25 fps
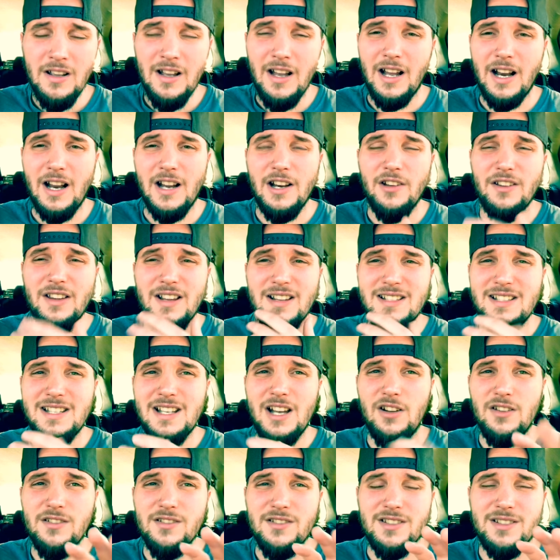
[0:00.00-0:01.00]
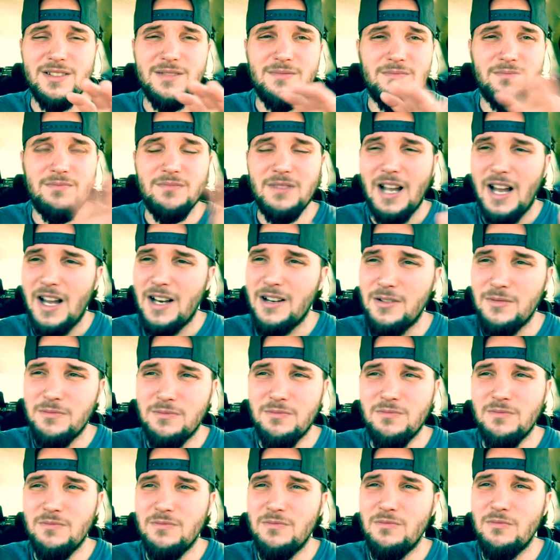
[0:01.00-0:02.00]
and I know that sounds kind
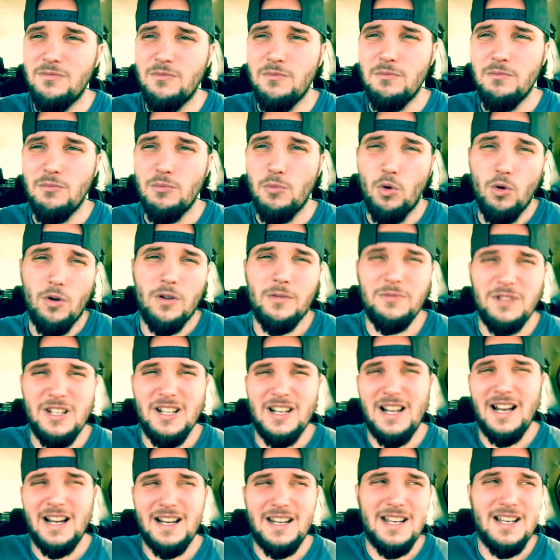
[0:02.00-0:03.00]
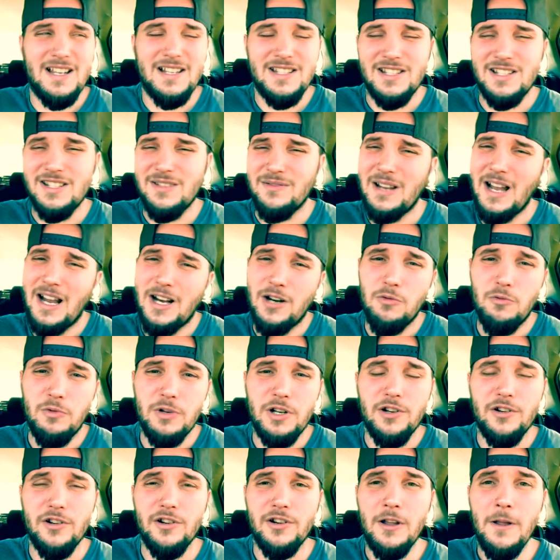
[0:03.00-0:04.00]
of morbid, I guess, kind of
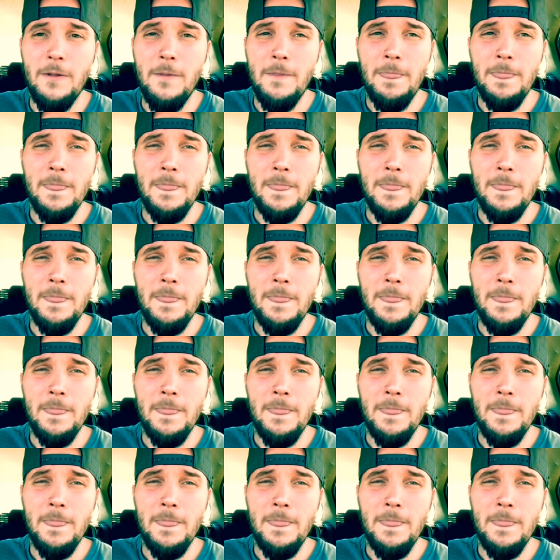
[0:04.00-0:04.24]
weird,